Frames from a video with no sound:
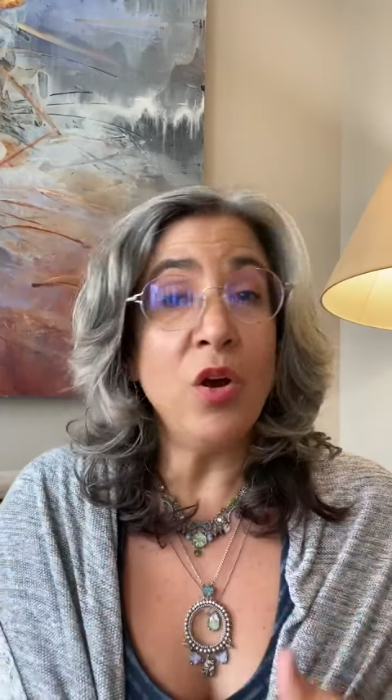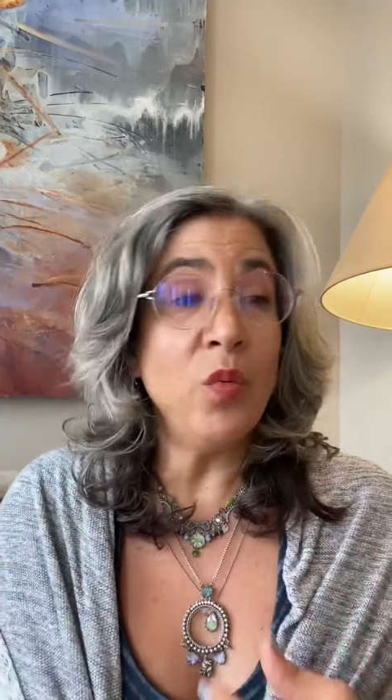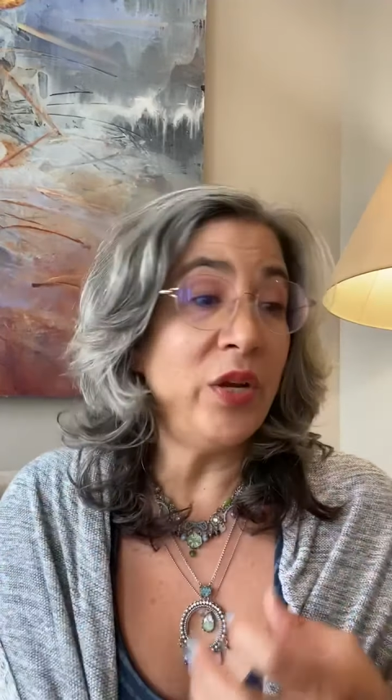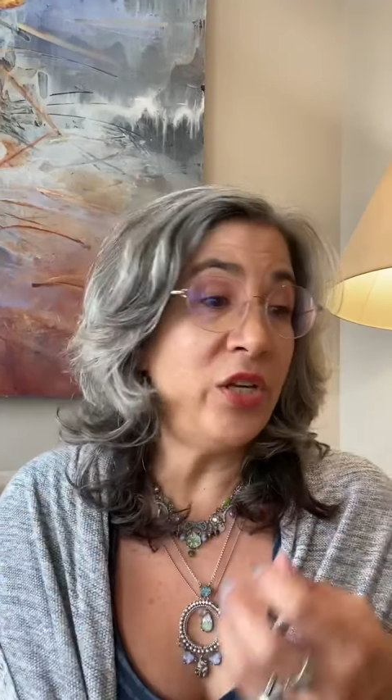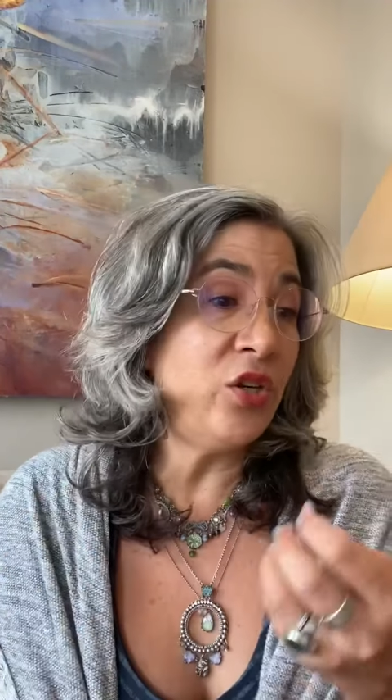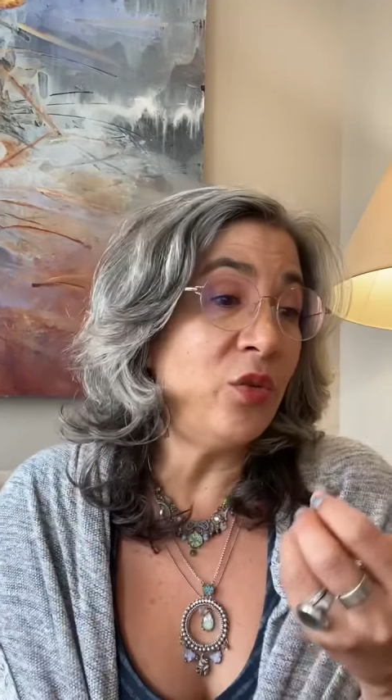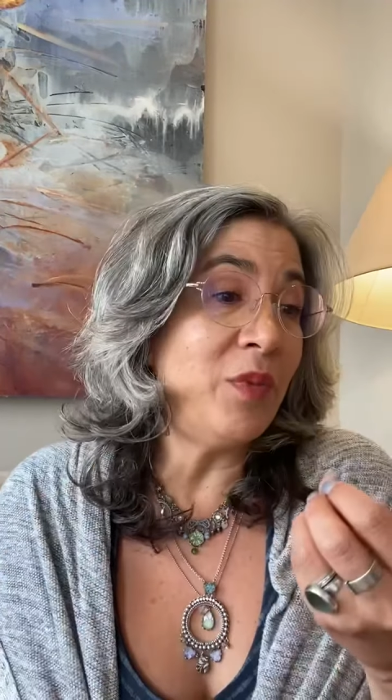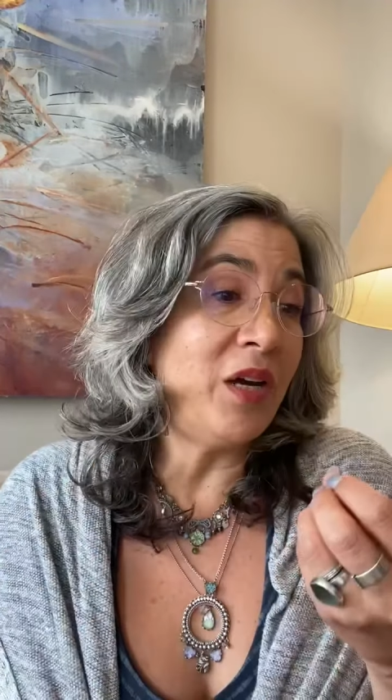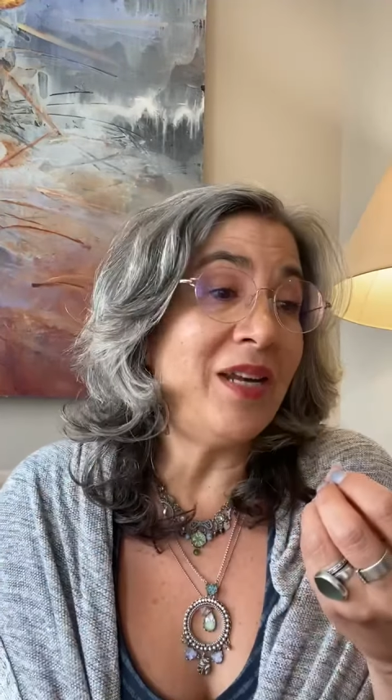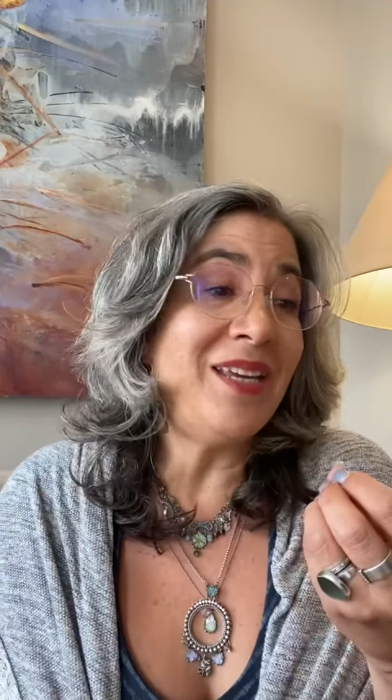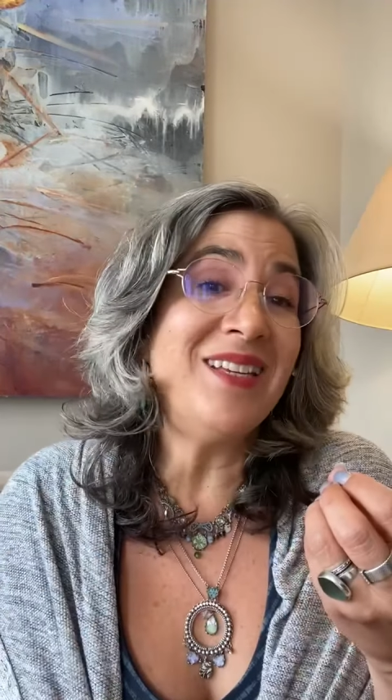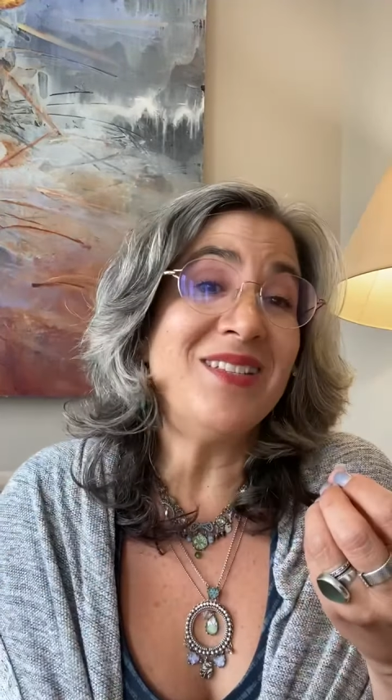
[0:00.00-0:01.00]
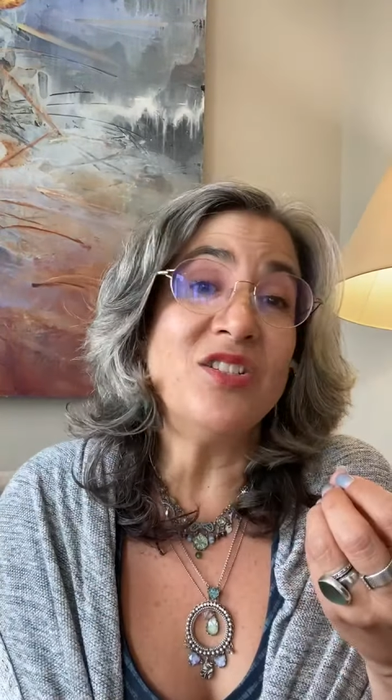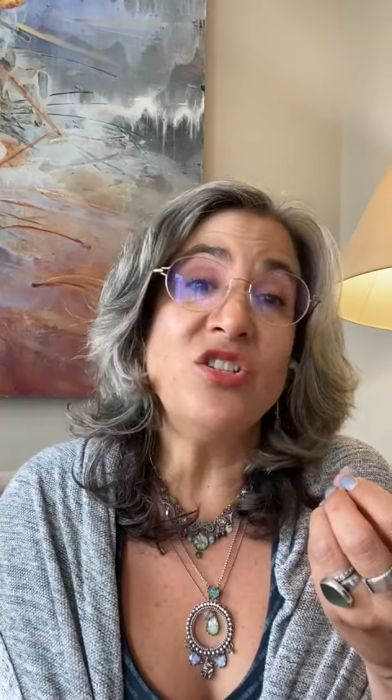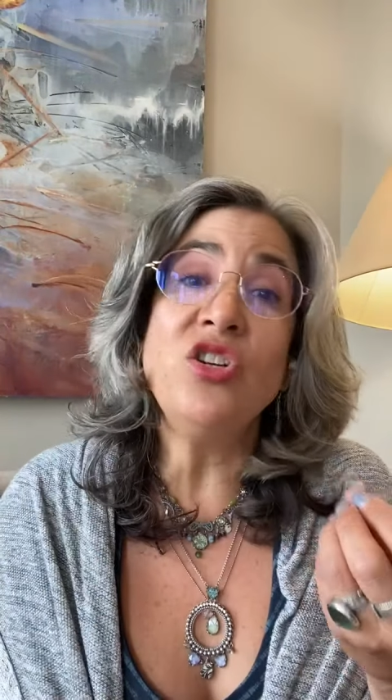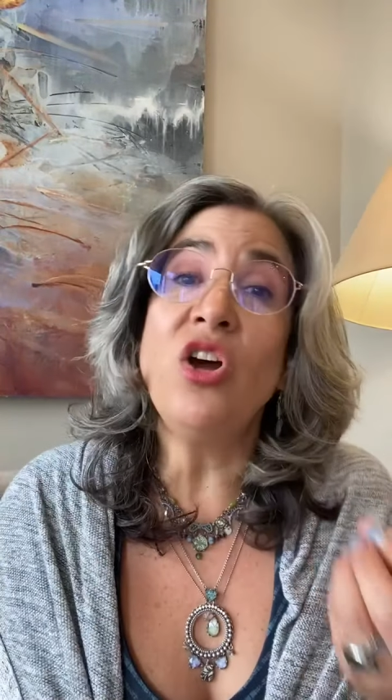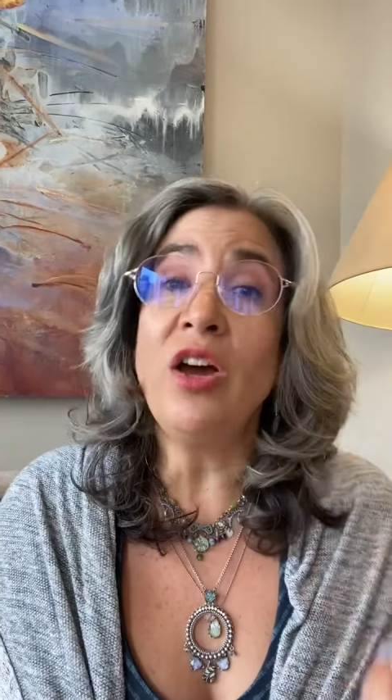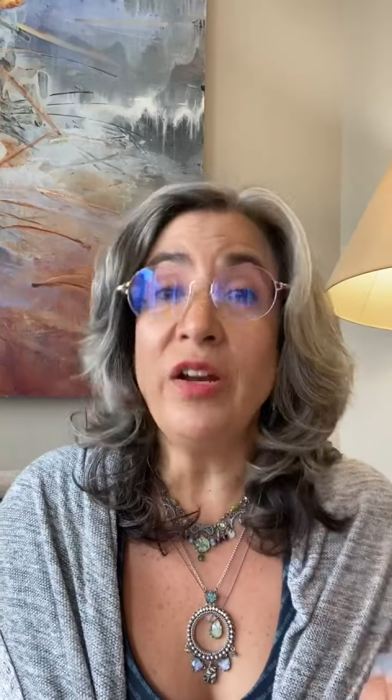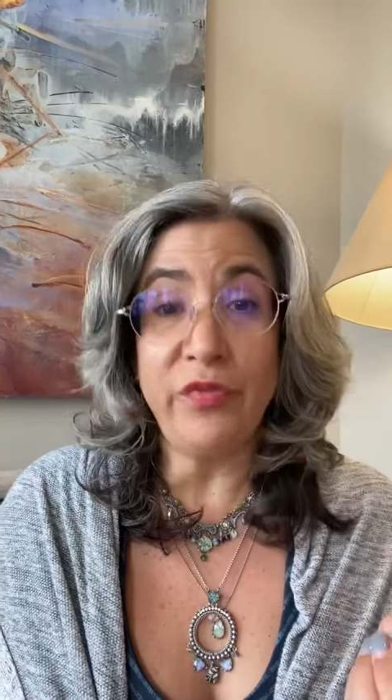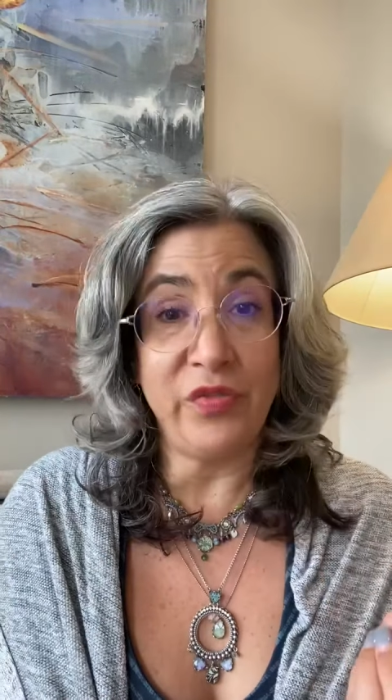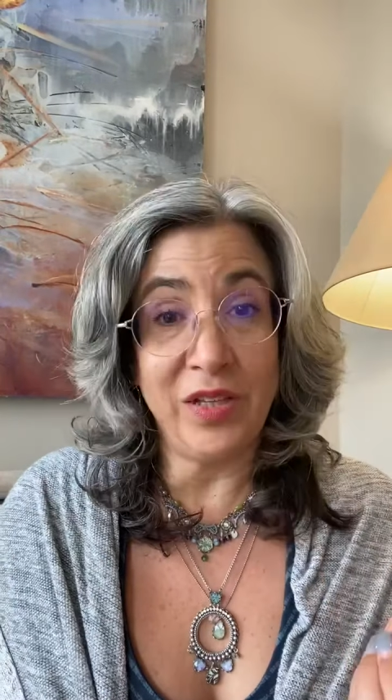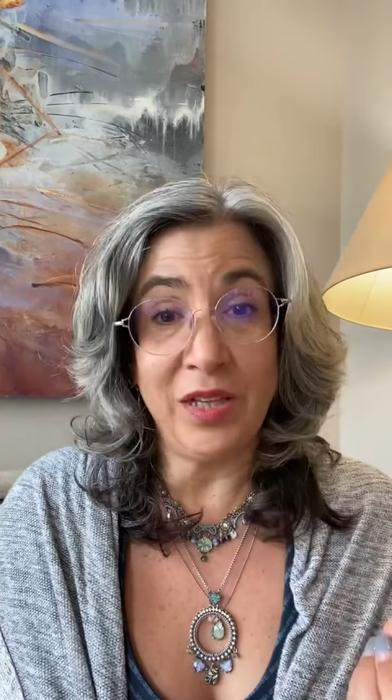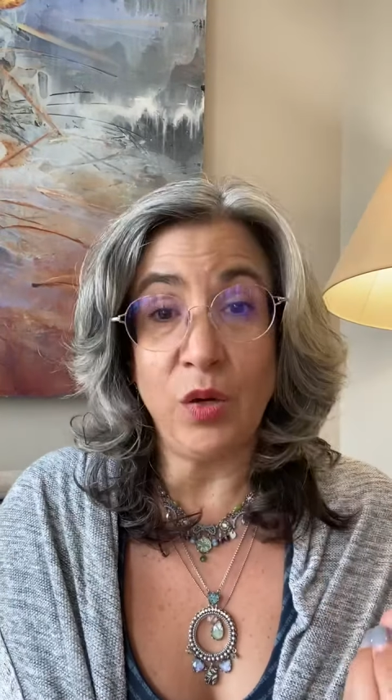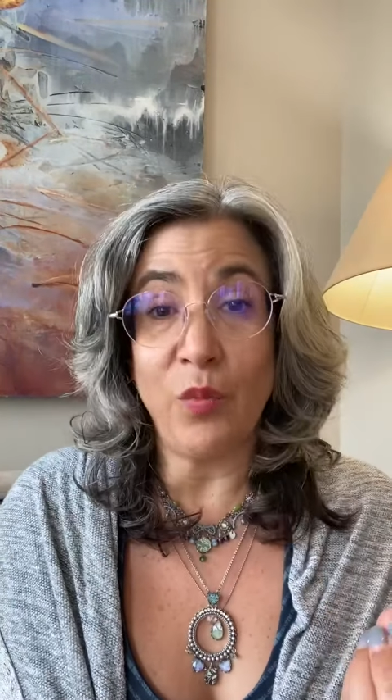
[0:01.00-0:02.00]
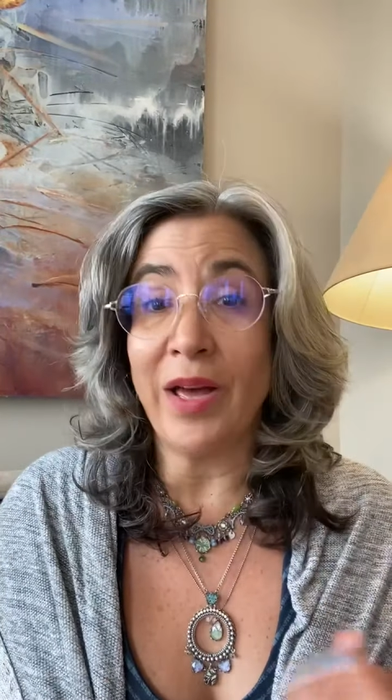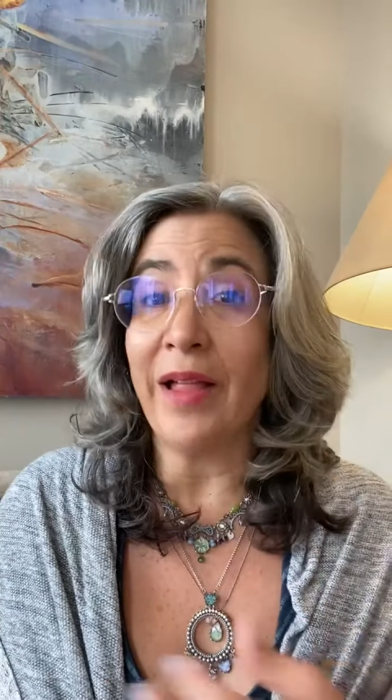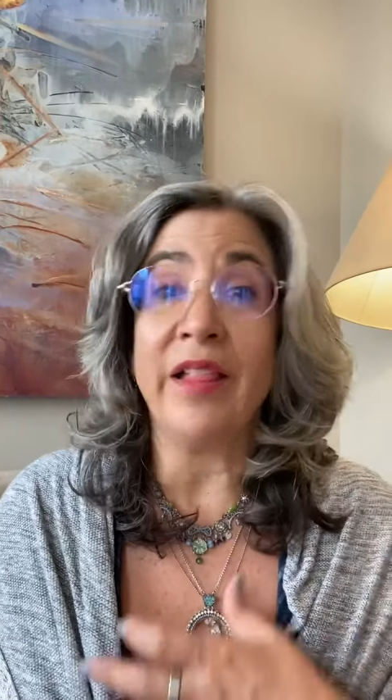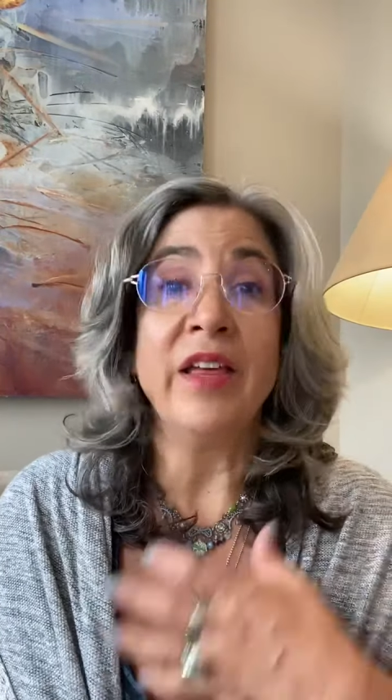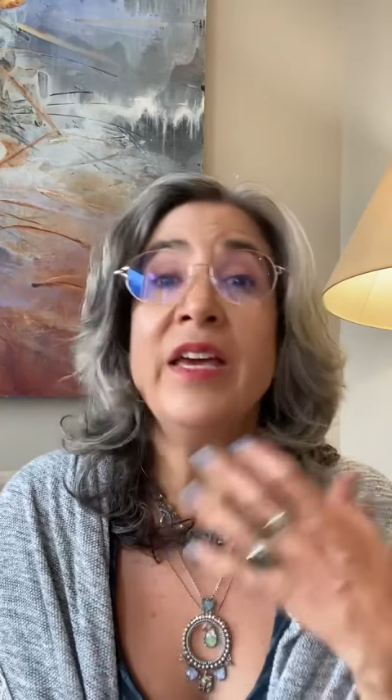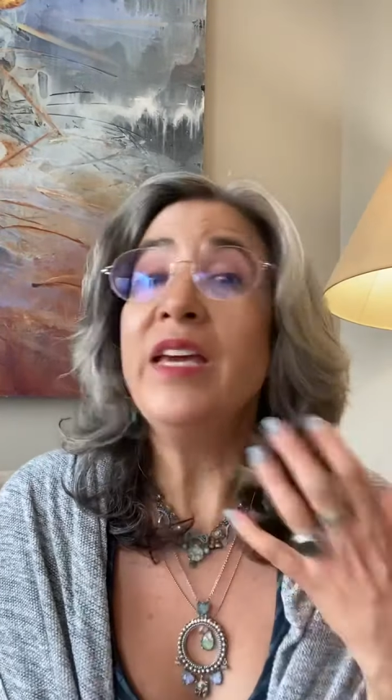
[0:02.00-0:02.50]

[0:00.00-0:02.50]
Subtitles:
when your body is not feeling well